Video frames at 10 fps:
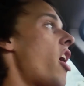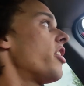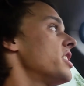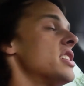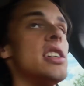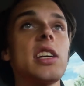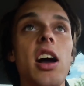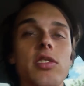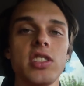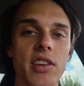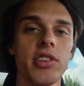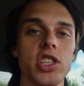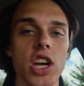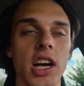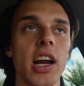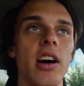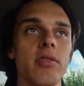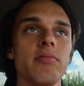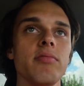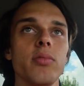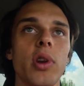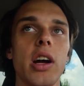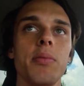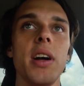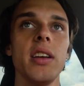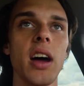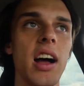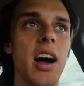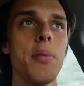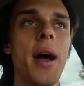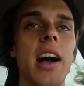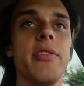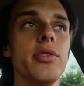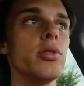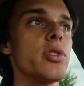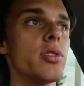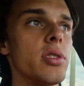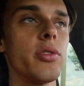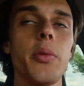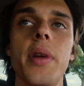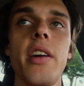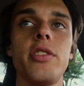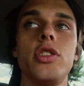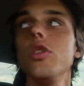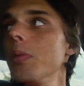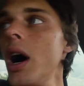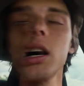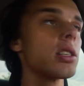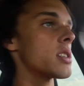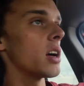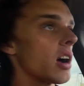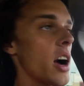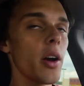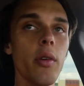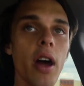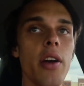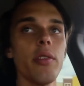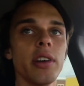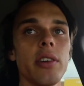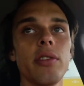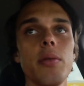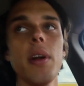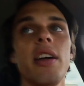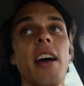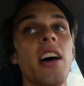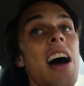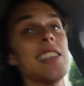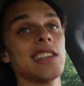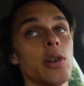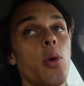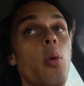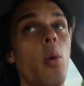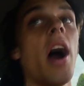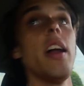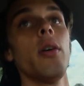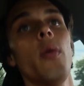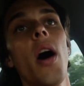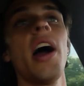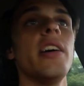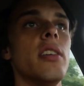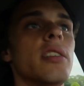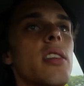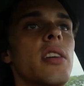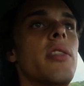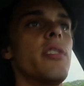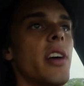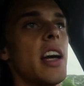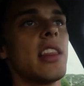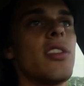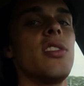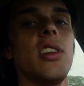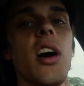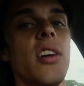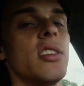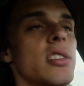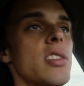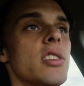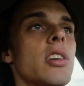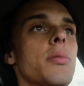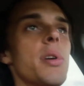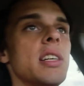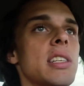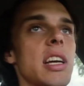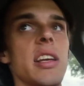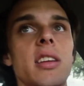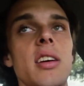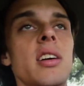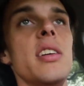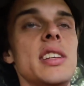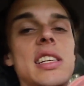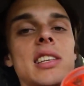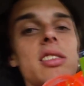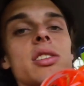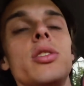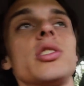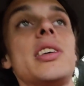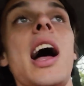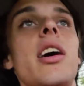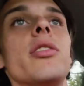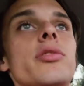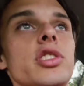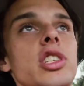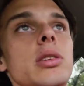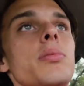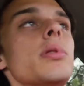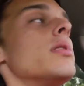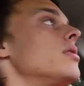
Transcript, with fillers: Always Discounts, definitely check it out. I recommend. I got a pack of flukes from there for two bucks. I got a rod and reel from there that lasted quite a while for like $30. It's a good place to get decent little tackle for cheap.